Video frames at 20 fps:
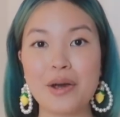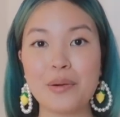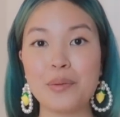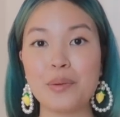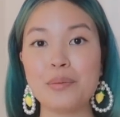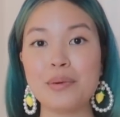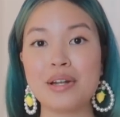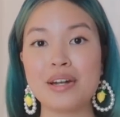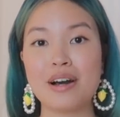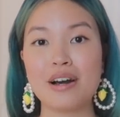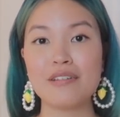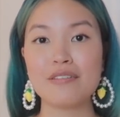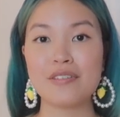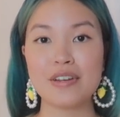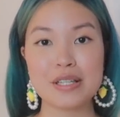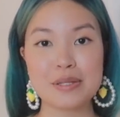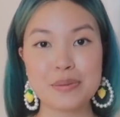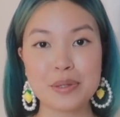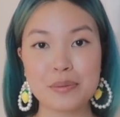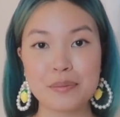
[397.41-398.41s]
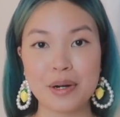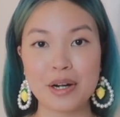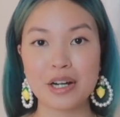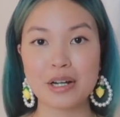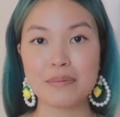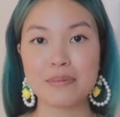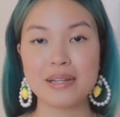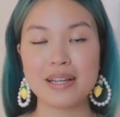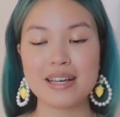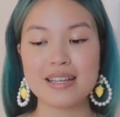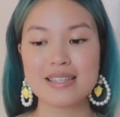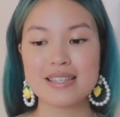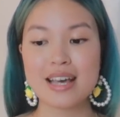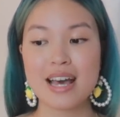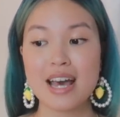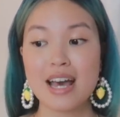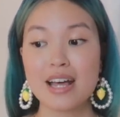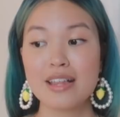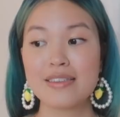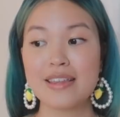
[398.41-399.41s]
a woman on Facebook Marketplace
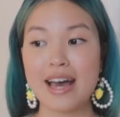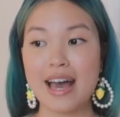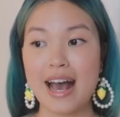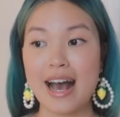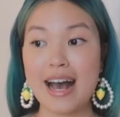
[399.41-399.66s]
that